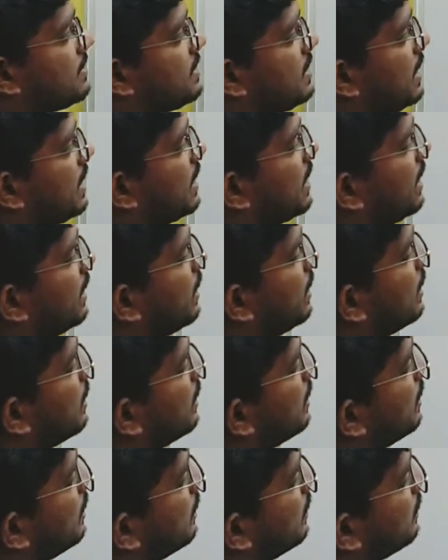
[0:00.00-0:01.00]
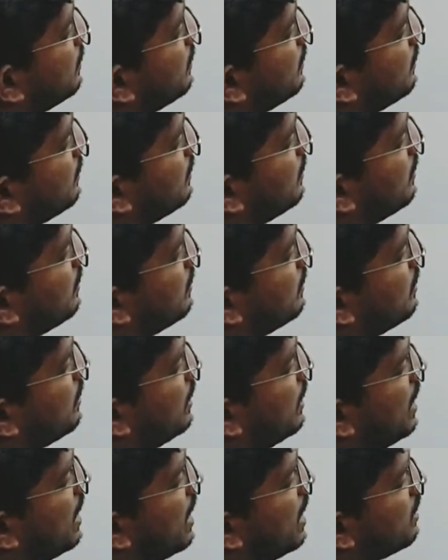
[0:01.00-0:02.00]
taken
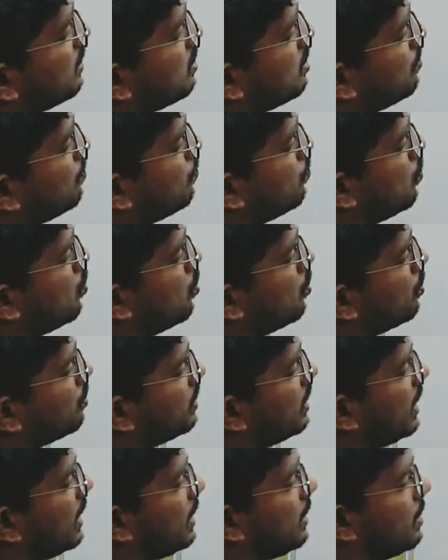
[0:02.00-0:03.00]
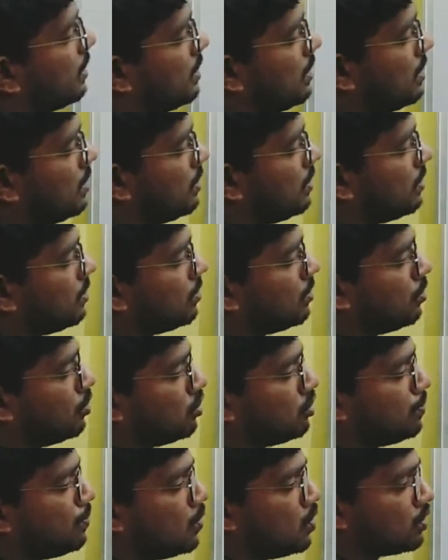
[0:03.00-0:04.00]
3 hours more than
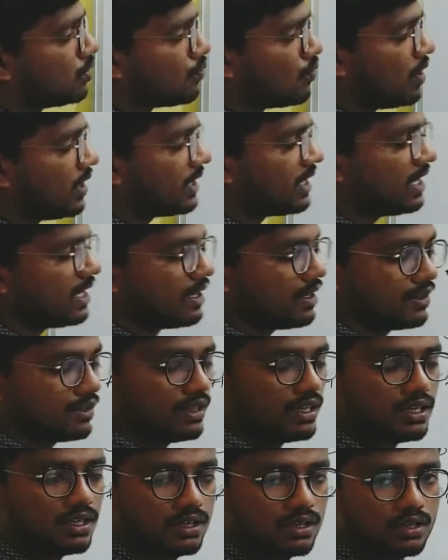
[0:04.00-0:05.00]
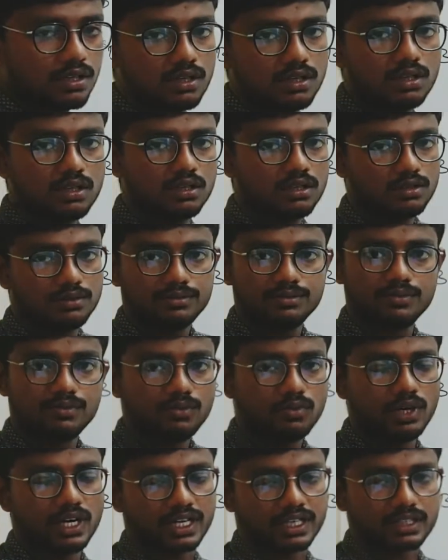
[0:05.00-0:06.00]
those both working on the
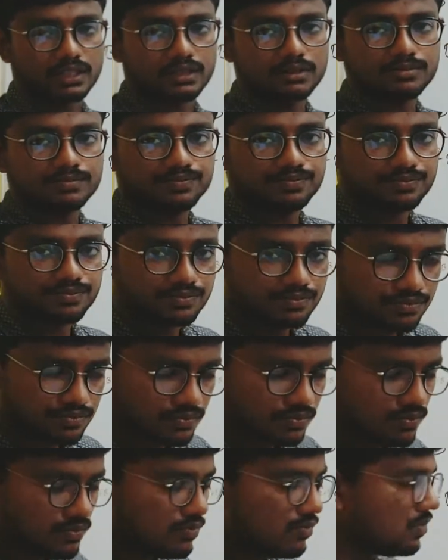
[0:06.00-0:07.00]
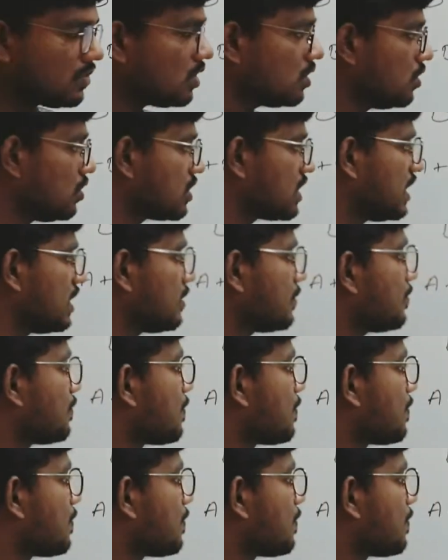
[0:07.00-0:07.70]
work. Okay,